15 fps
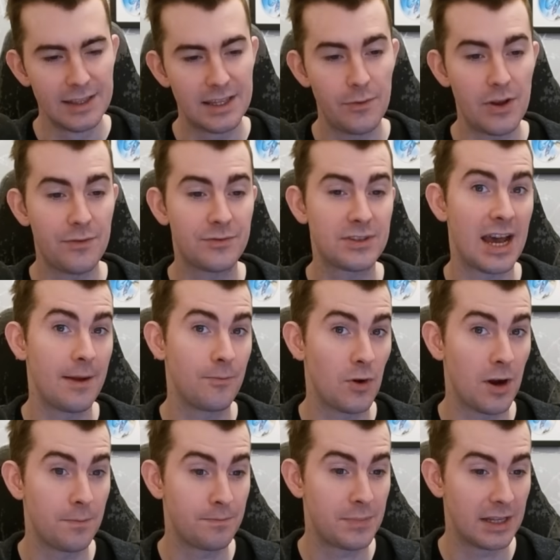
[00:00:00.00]
Then we have
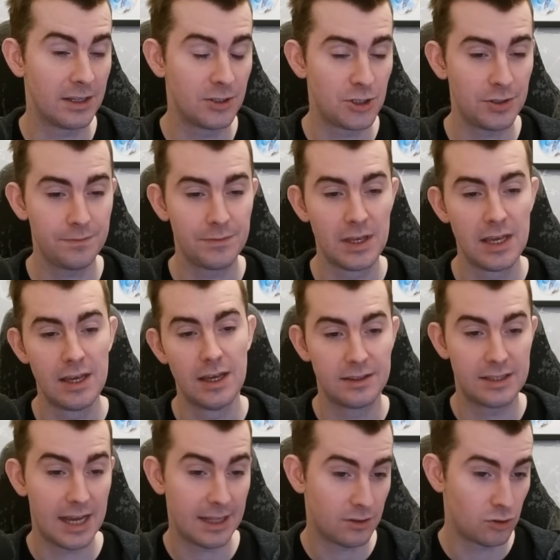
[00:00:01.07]
Timewarp Pillager.
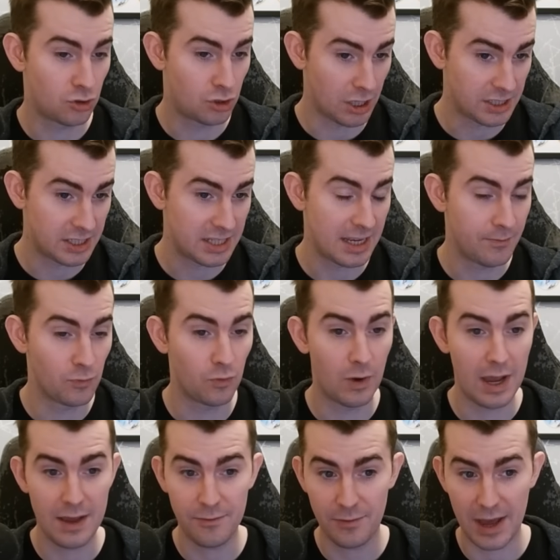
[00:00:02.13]
That does seem
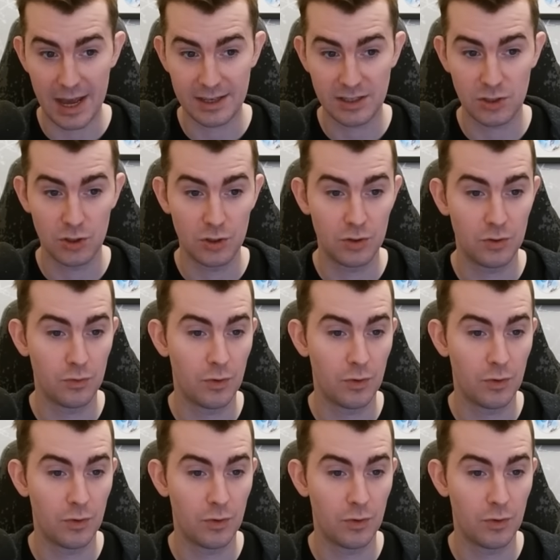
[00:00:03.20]
way faster,